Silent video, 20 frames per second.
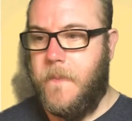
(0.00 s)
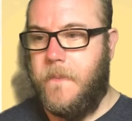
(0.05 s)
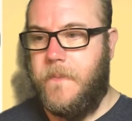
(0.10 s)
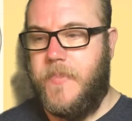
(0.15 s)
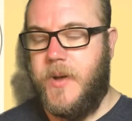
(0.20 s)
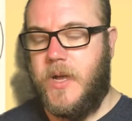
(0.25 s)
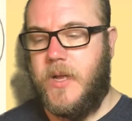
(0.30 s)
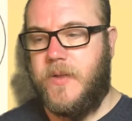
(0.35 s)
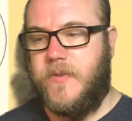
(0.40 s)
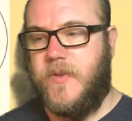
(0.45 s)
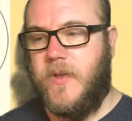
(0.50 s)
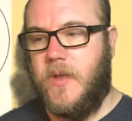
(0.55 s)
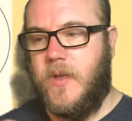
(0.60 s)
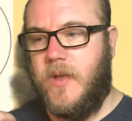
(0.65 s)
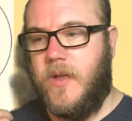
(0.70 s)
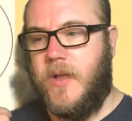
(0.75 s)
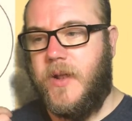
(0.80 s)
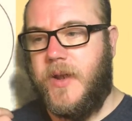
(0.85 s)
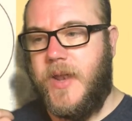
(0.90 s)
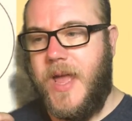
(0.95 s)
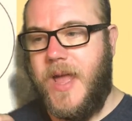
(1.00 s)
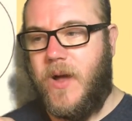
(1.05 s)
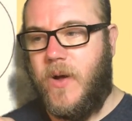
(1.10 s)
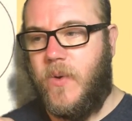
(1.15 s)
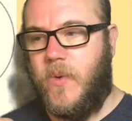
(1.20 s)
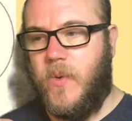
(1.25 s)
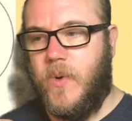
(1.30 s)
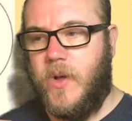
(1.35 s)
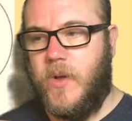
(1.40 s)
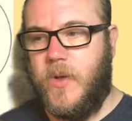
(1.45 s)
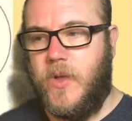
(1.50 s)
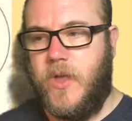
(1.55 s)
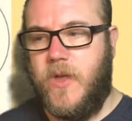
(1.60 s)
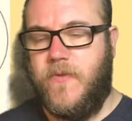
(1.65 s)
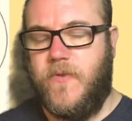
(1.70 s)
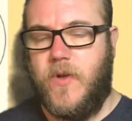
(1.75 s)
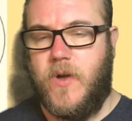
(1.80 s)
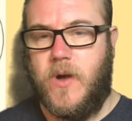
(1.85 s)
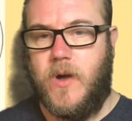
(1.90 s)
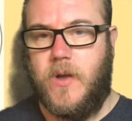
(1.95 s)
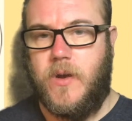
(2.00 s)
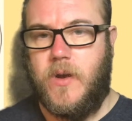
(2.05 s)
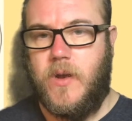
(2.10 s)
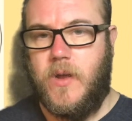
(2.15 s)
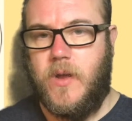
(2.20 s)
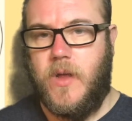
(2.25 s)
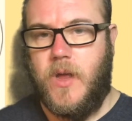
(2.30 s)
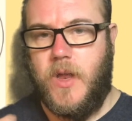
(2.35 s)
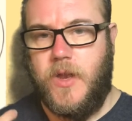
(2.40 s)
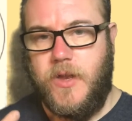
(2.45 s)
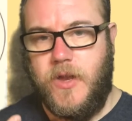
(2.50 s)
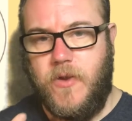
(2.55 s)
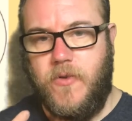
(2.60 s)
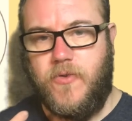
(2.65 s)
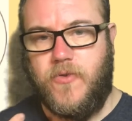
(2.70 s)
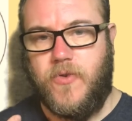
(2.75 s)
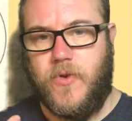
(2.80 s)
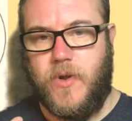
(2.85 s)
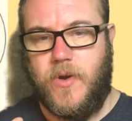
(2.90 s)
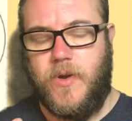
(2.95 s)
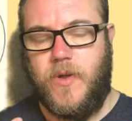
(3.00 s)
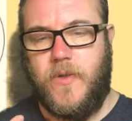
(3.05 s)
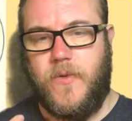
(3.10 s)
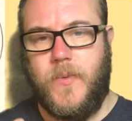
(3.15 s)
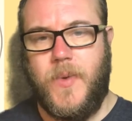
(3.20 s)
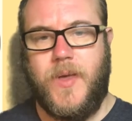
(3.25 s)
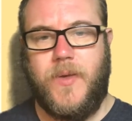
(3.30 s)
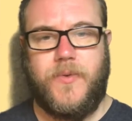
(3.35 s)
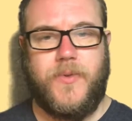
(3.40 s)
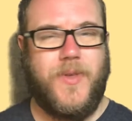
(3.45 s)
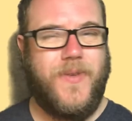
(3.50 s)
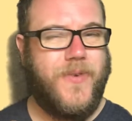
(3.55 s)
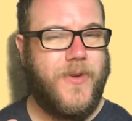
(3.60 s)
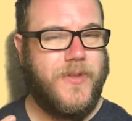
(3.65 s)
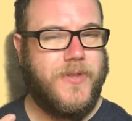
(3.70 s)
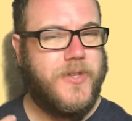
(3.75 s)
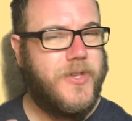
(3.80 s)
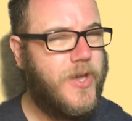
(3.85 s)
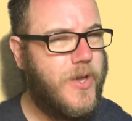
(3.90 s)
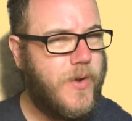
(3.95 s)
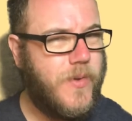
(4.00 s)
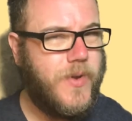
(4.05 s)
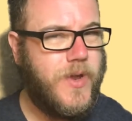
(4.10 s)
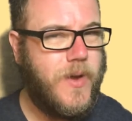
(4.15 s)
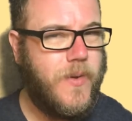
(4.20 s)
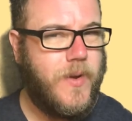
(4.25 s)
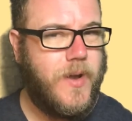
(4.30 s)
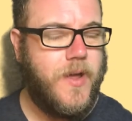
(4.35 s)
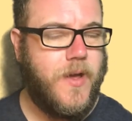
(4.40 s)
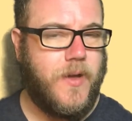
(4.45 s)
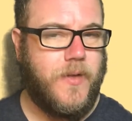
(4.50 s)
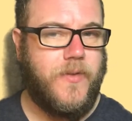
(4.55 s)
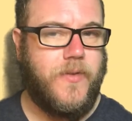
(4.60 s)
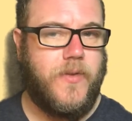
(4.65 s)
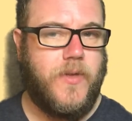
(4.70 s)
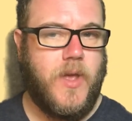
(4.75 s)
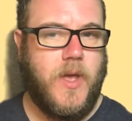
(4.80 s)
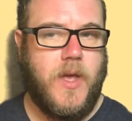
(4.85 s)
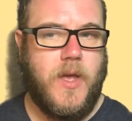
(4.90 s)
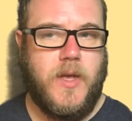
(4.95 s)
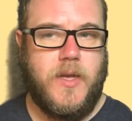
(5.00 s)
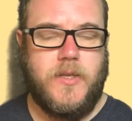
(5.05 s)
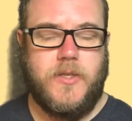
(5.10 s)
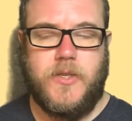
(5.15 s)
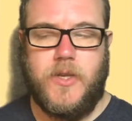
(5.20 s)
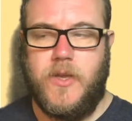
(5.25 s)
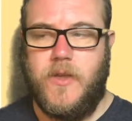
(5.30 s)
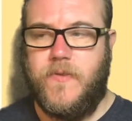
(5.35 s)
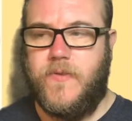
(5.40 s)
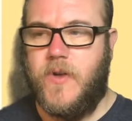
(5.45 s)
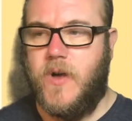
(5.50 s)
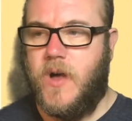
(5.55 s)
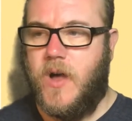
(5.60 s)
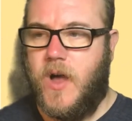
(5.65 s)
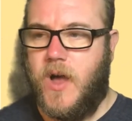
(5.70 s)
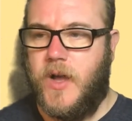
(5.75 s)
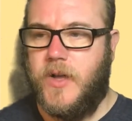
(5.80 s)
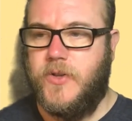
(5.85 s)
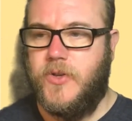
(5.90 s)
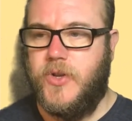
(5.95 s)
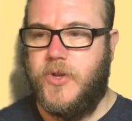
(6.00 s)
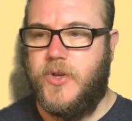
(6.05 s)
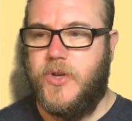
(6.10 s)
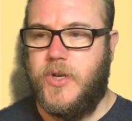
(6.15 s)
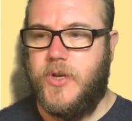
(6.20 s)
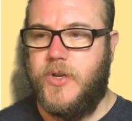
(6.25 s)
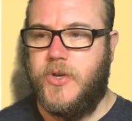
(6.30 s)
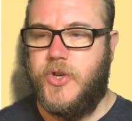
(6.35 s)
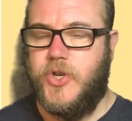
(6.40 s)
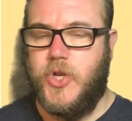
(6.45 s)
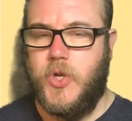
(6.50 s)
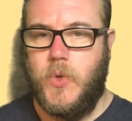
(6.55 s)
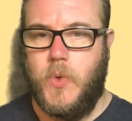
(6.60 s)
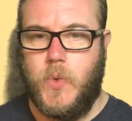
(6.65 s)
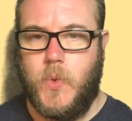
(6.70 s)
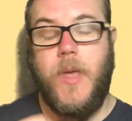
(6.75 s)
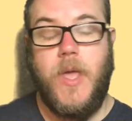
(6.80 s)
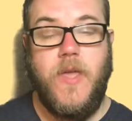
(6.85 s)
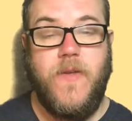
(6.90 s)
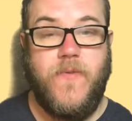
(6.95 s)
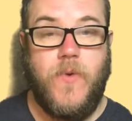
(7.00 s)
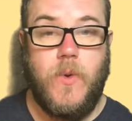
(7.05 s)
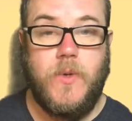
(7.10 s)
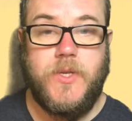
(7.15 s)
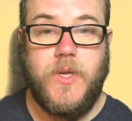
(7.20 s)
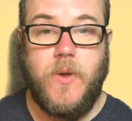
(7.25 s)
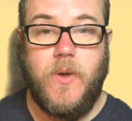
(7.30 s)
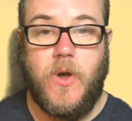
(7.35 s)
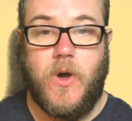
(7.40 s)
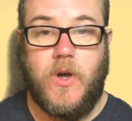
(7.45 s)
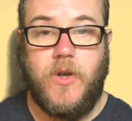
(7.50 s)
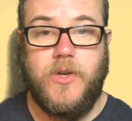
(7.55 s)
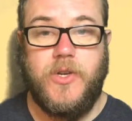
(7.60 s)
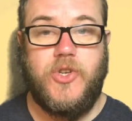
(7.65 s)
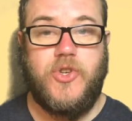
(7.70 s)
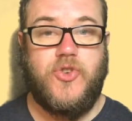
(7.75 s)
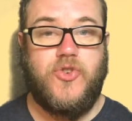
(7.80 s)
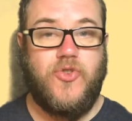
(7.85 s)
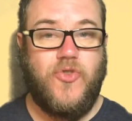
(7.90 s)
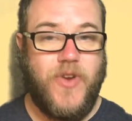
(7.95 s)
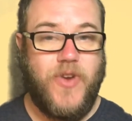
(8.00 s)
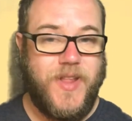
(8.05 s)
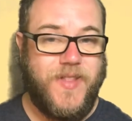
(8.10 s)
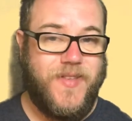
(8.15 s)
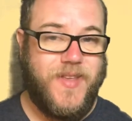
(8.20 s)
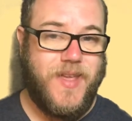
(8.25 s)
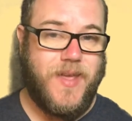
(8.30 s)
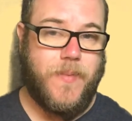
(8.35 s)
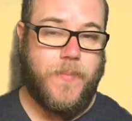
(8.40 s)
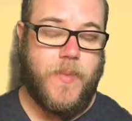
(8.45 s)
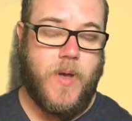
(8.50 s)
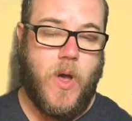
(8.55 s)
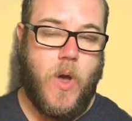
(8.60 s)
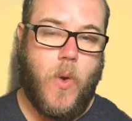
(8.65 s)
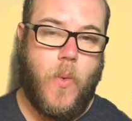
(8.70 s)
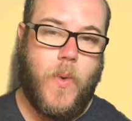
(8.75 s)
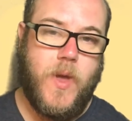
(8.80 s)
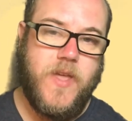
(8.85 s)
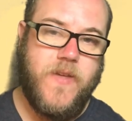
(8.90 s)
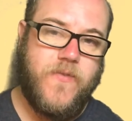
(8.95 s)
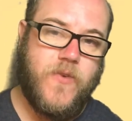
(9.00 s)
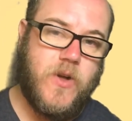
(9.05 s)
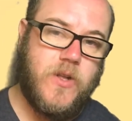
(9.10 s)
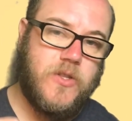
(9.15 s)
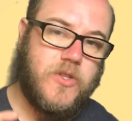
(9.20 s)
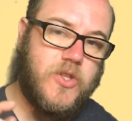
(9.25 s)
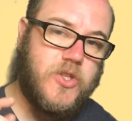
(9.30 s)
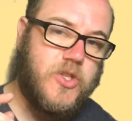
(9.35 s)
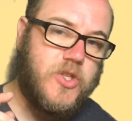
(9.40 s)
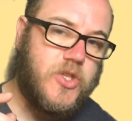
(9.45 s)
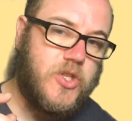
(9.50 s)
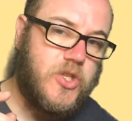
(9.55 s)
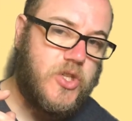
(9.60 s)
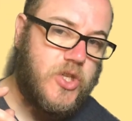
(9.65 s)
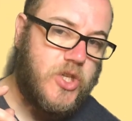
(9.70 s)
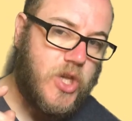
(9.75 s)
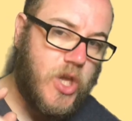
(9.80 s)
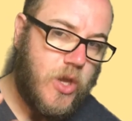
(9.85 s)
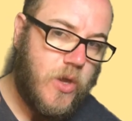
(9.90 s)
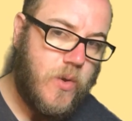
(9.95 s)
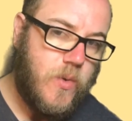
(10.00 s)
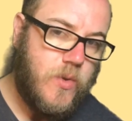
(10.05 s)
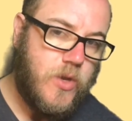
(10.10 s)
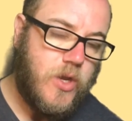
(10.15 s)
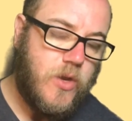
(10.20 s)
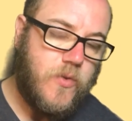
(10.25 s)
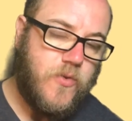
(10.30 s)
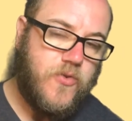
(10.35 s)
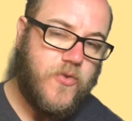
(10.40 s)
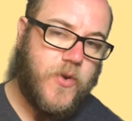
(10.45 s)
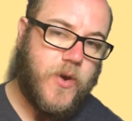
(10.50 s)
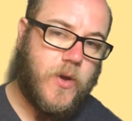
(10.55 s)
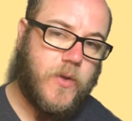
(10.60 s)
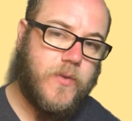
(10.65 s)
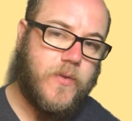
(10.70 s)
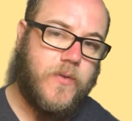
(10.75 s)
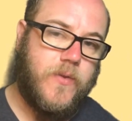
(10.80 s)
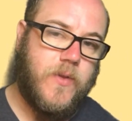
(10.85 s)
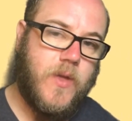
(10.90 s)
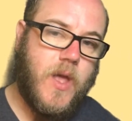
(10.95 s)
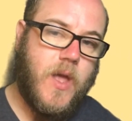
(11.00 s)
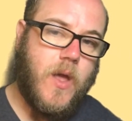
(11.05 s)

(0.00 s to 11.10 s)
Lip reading: But now you've got a neutron as well. So you've got 2 nucleons. So you've got hydrogen 2. But you've also got tritium, where you've got 2 neutrons.